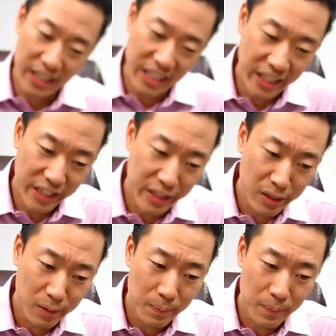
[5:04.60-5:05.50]

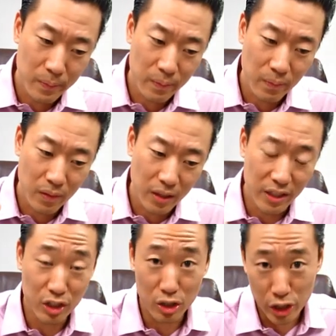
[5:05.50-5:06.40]
here
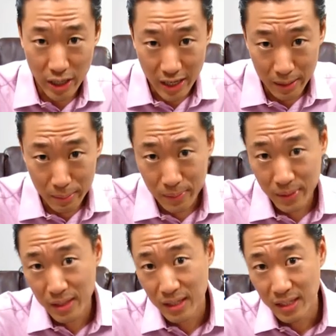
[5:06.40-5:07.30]
is your job,
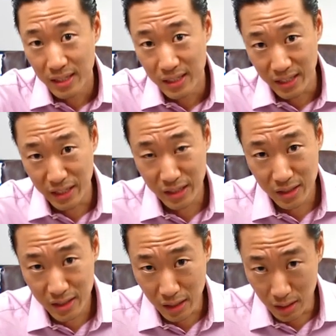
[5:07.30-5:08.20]

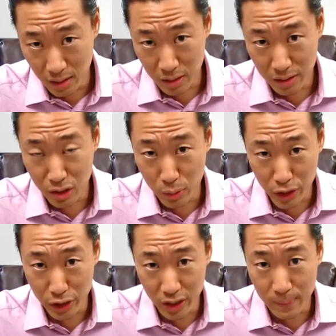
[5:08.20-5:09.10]
here are the
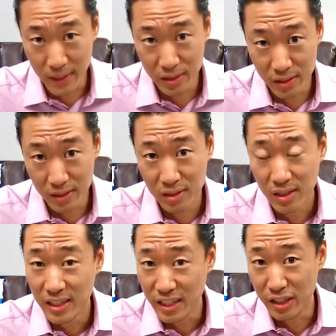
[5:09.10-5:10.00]
tuition expenses,
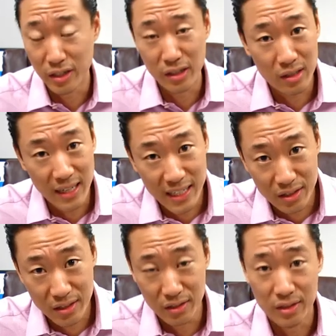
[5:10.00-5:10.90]
here are your
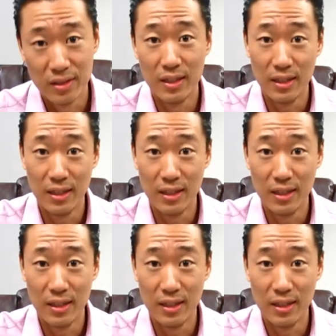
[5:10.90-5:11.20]
classes.